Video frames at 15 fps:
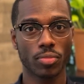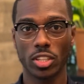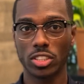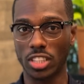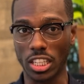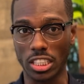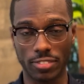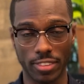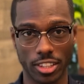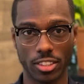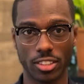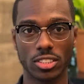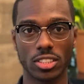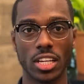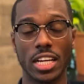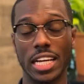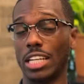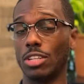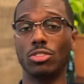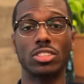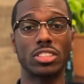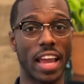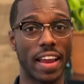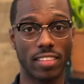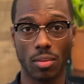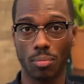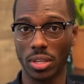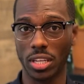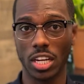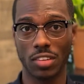6 figures, and you saved
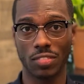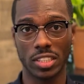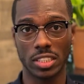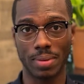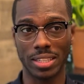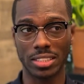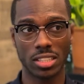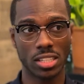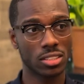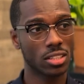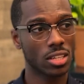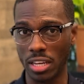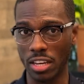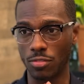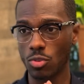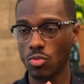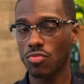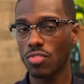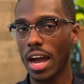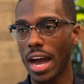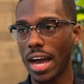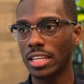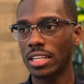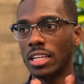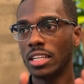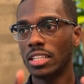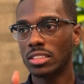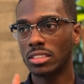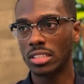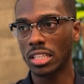up a year of expenses. If you've got
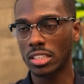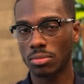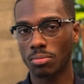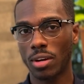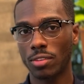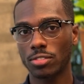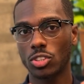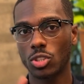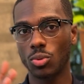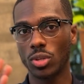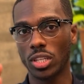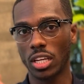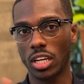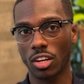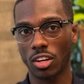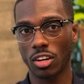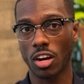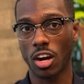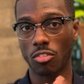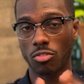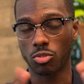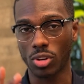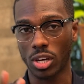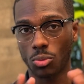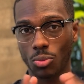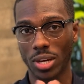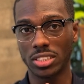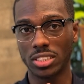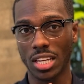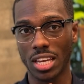6 months to a year of
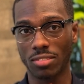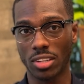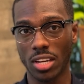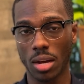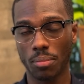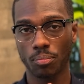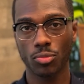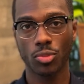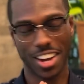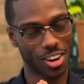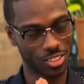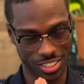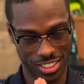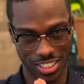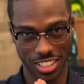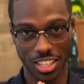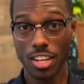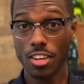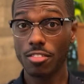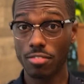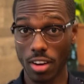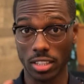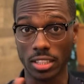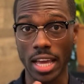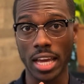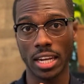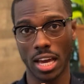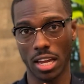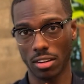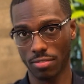runway saved up, coach, fuck
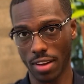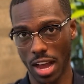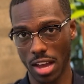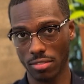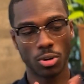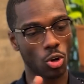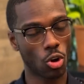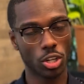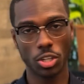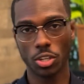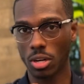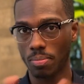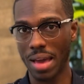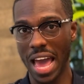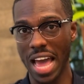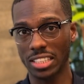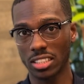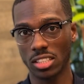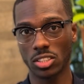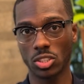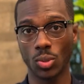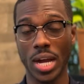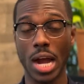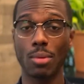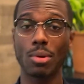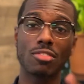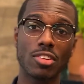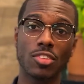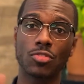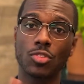that 9 to 5. Put all your capacity into it.
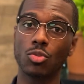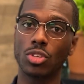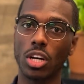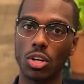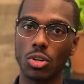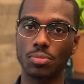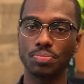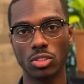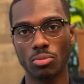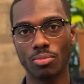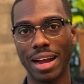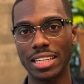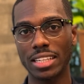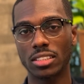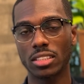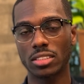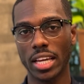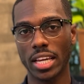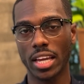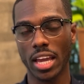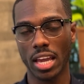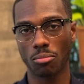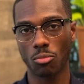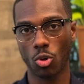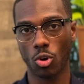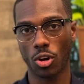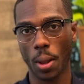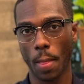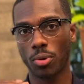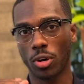However, if you don't, you might need to take a
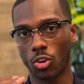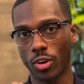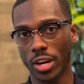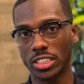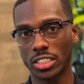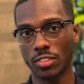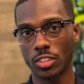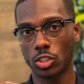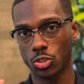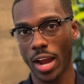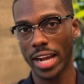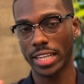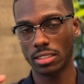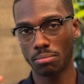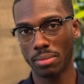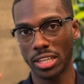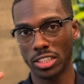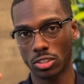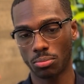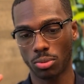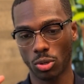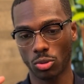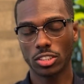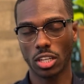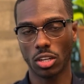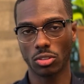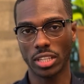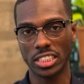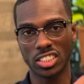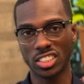more progressive and traction-based approach. So
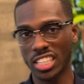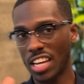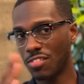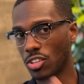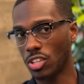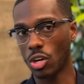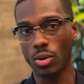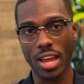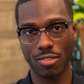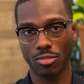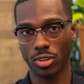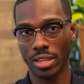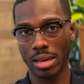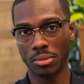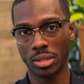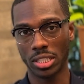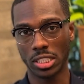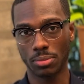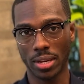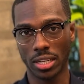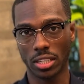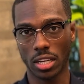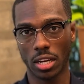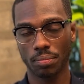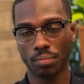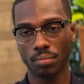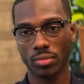let's just say if you don't have all that money spent up